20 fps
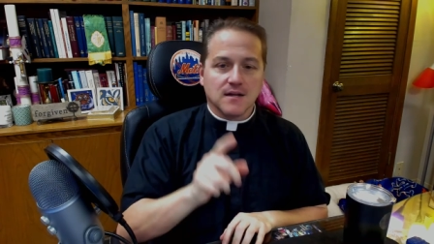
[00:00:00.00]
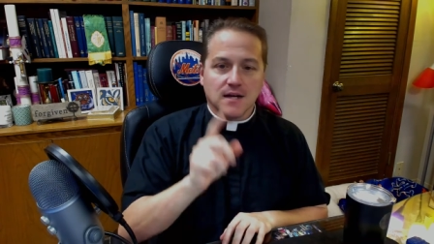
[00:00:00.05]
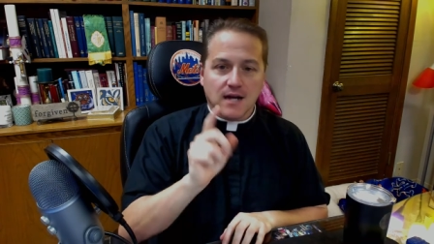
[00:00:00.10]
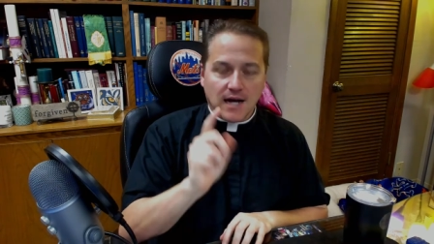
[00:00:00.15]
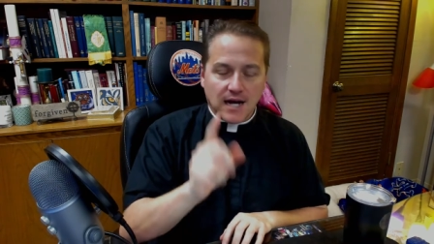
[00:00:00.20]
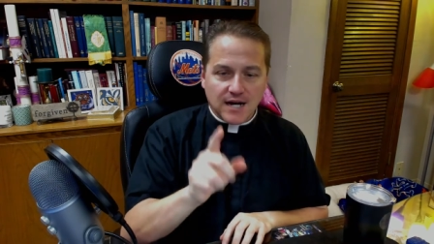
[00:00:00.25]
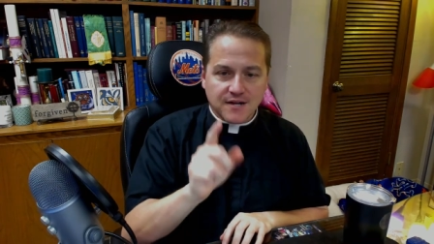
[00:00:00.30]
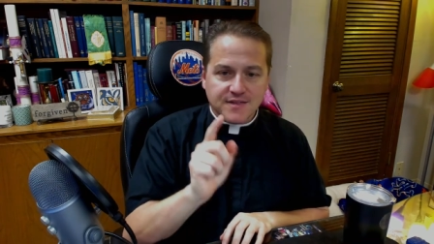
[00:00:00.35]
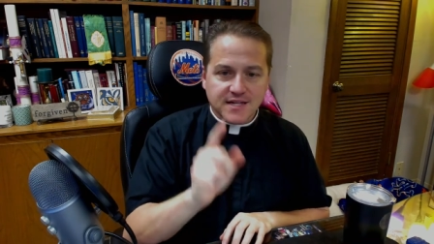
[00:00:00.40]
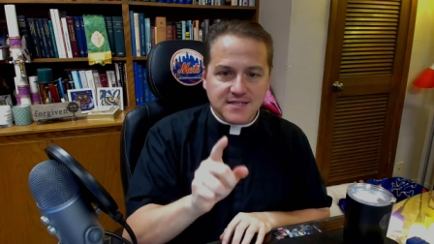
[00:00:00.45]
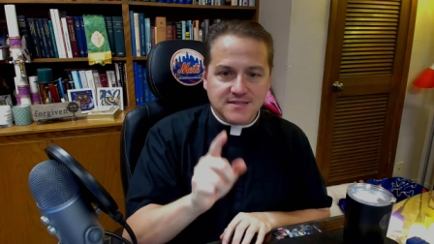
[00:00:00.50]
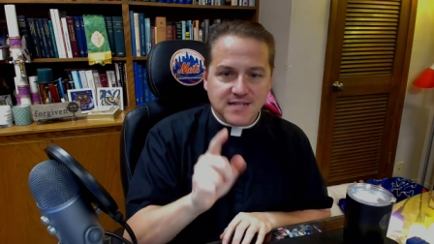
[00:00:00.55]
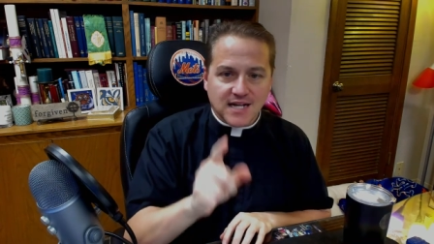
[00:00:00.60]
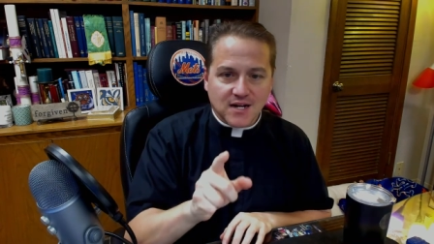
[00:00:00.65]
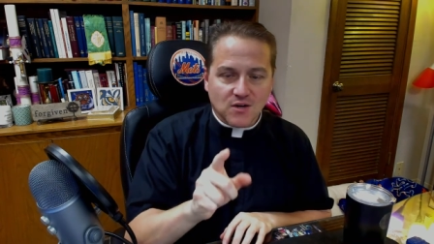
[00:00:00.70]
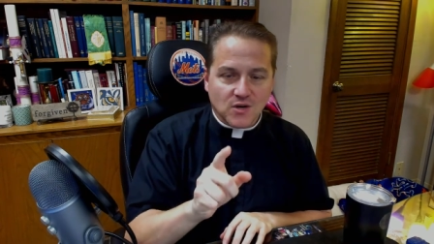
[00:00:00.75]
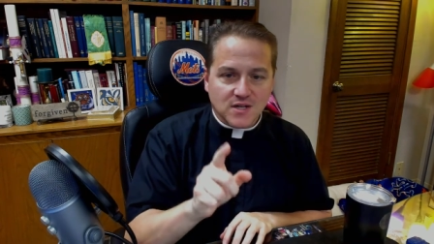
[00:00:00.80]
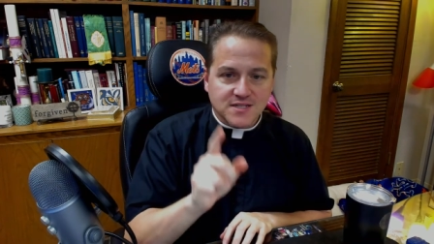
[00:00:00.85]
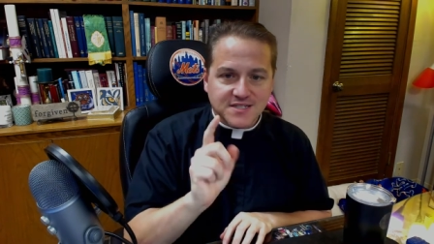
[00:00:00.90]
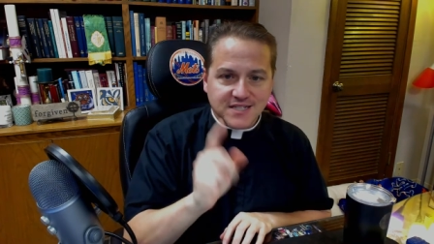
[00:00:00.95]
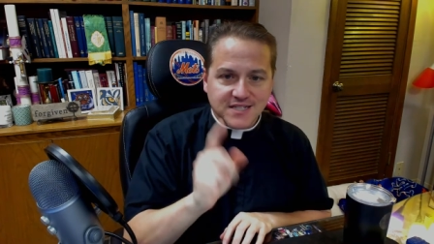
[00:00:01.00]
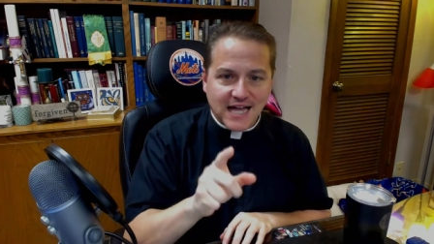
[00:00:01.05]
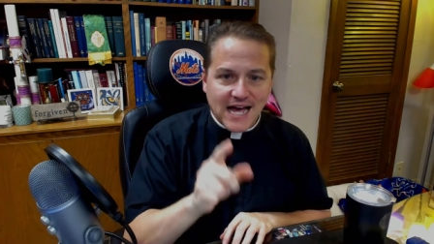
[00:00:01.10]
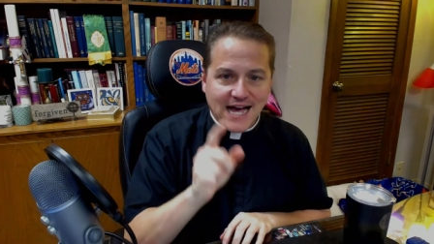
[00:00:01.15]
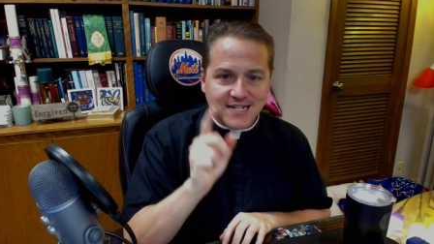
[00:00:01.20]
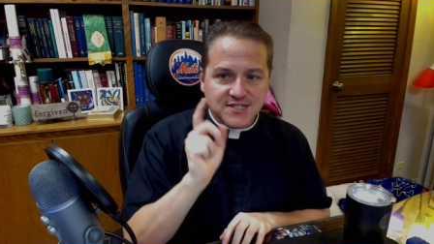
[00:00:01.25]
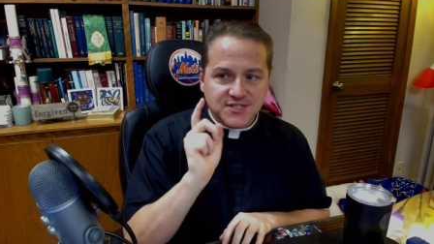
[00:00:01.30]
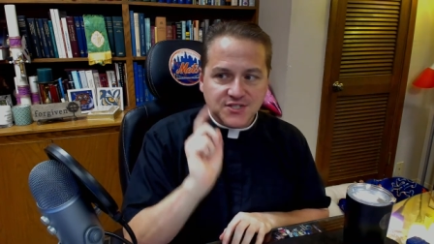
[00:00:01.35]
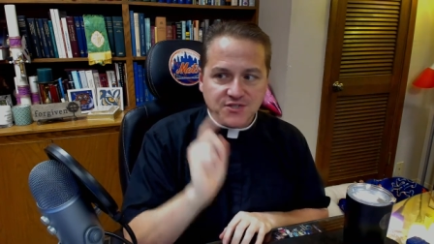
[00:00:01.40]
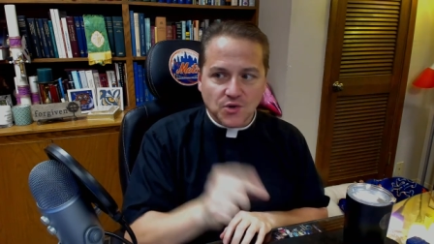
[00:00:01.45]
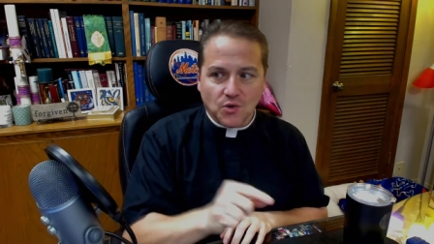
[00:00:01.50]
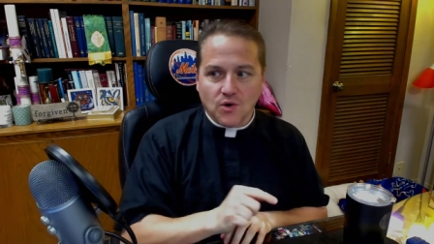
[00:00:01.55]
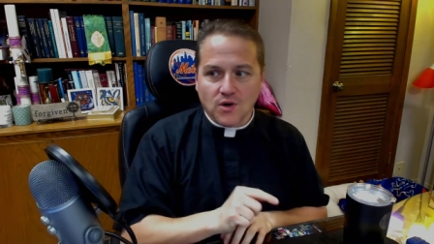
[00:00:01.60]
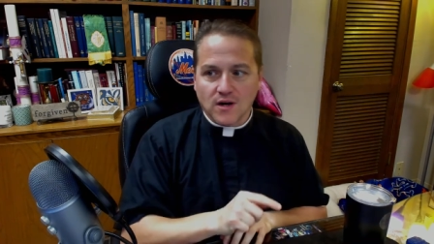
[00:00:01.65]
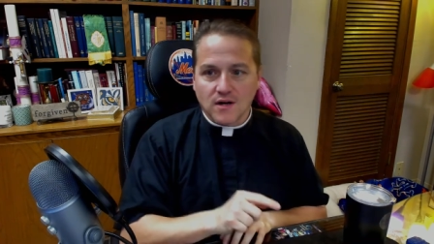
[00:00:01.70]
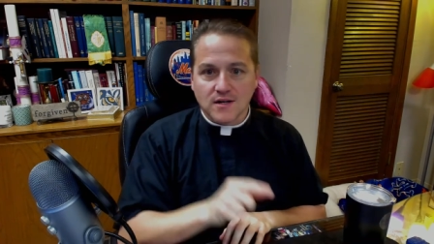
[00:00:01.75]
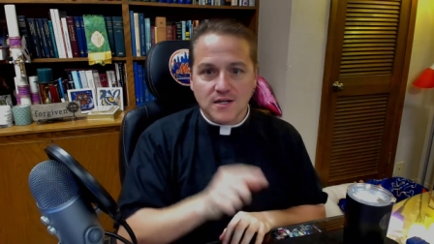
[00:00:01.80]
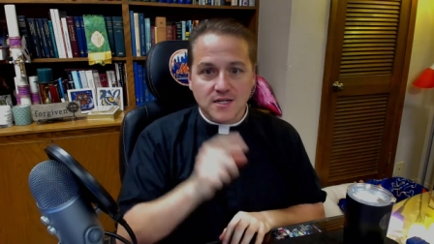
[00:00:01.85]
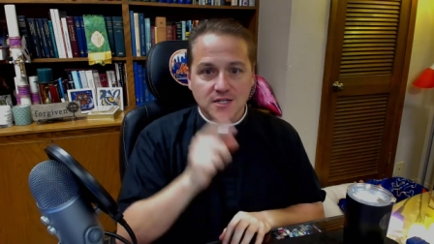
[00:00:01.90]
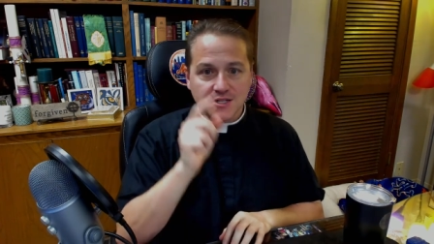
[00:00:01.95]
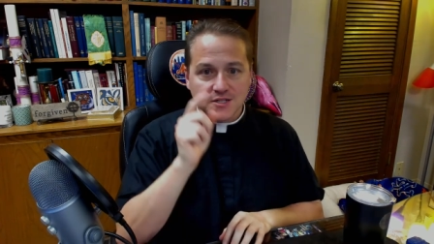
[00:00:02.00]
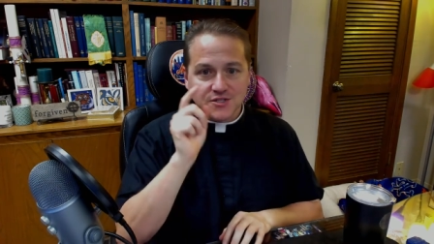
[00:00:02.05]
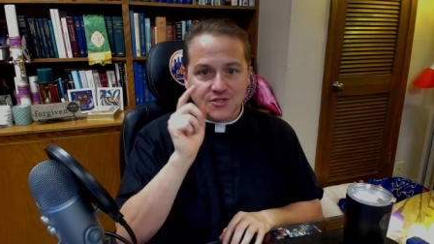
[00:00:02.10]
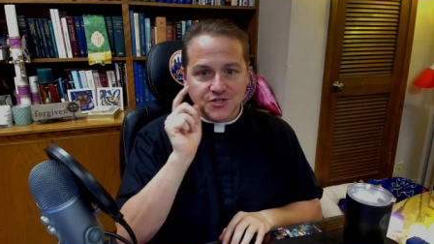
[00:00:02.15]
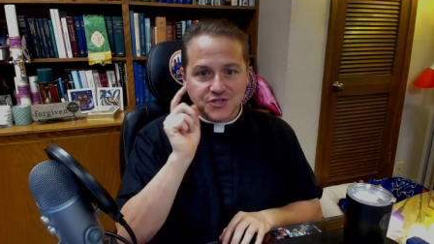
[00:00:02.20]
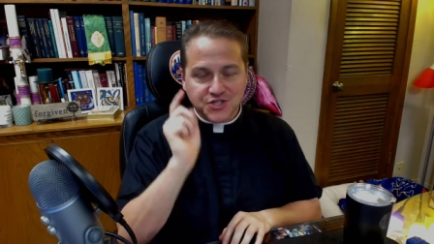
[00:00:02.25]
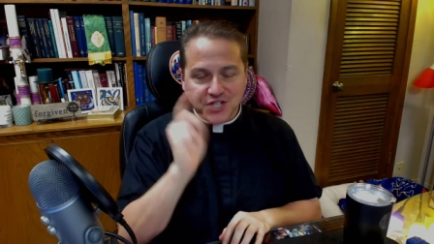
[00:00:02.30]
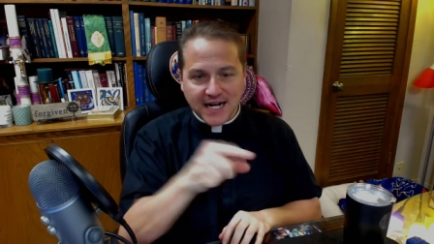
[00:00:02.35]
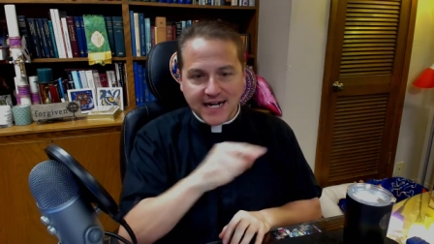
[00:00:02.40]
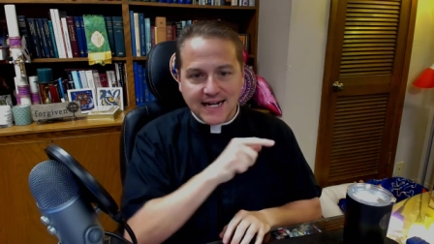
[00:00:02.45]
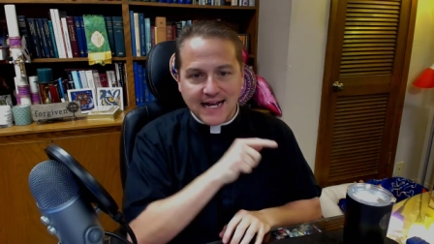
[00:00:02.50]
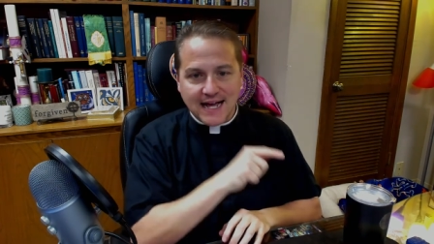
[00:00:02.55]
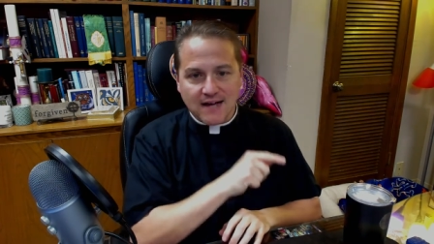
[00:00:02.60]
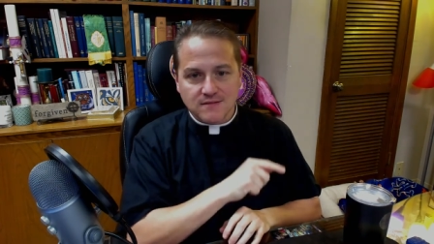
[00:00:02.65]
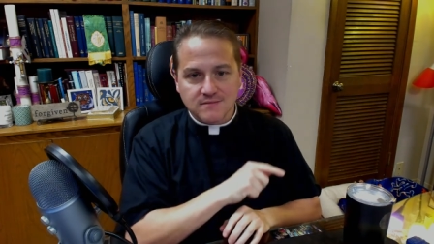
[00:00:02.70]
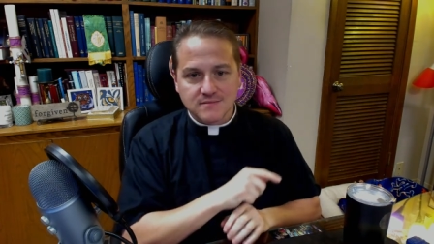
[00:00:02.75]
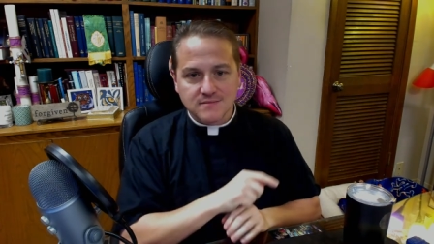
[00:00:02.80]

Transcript: higherthings.org slash store. Check it out.